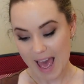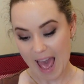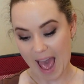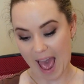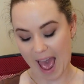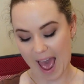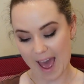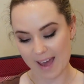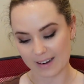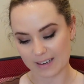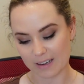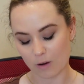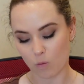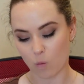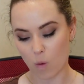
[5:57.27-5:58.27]
and
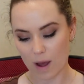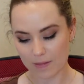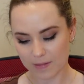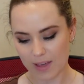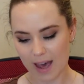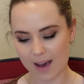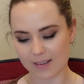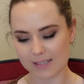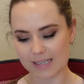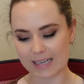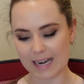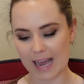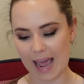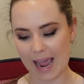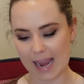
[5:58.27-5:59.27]

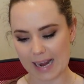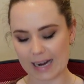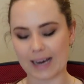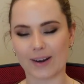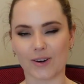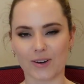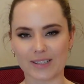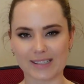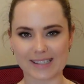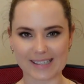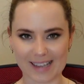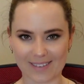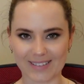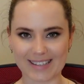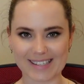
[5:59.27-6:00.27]

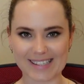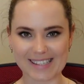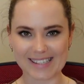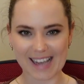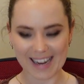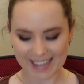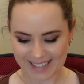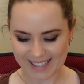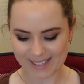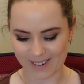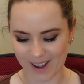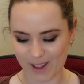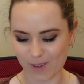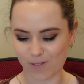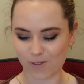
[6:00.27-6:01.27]
1,807 seconds
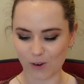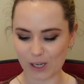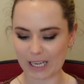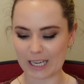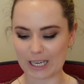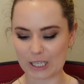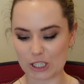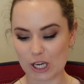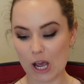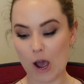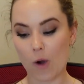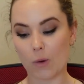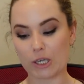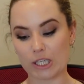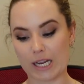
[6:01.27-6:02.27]
worth of footage,
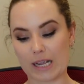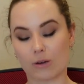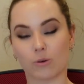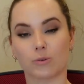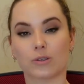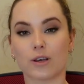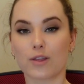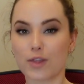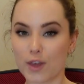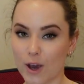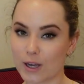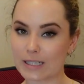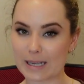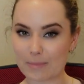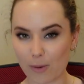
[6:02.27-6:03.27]
which equaled
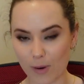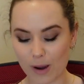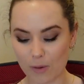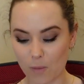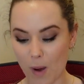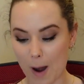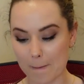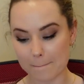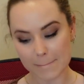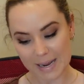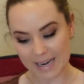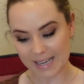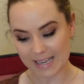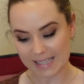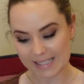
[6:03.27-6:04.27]
30.1
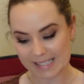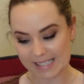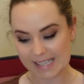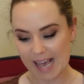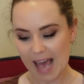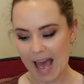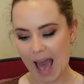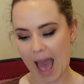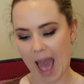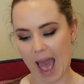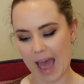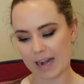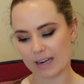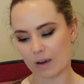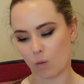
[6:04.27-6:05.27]
minutes
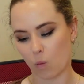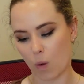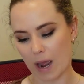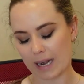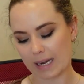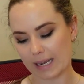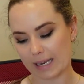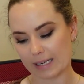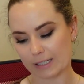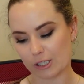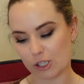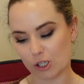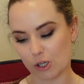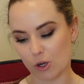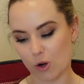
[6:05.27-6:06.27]
and went
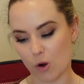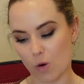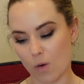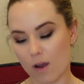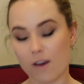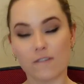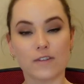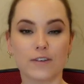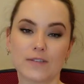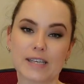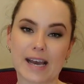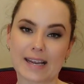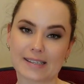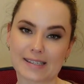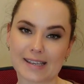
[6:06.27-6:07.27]
into
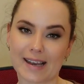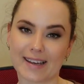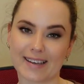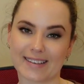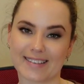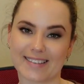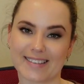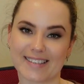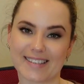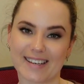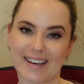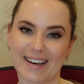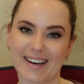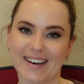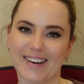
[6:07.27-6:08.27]
58 seconds
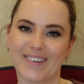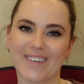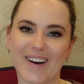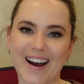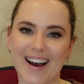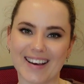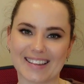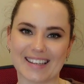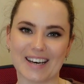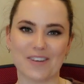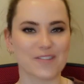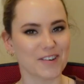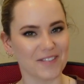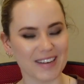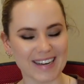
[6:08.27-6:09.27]
worth of
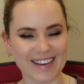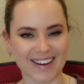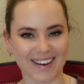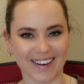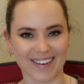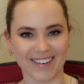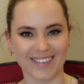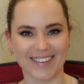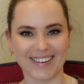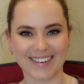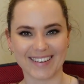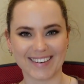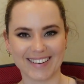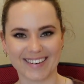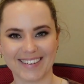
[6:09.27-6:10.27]
a video.
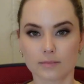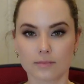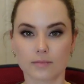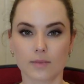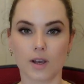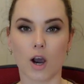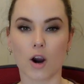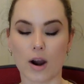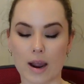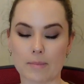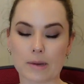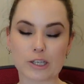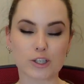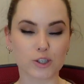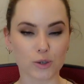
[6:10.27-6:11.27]
All right,
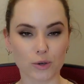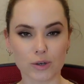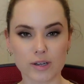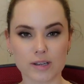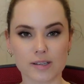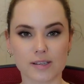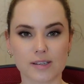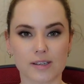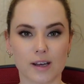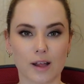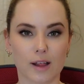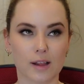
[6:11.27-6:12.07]
my shortest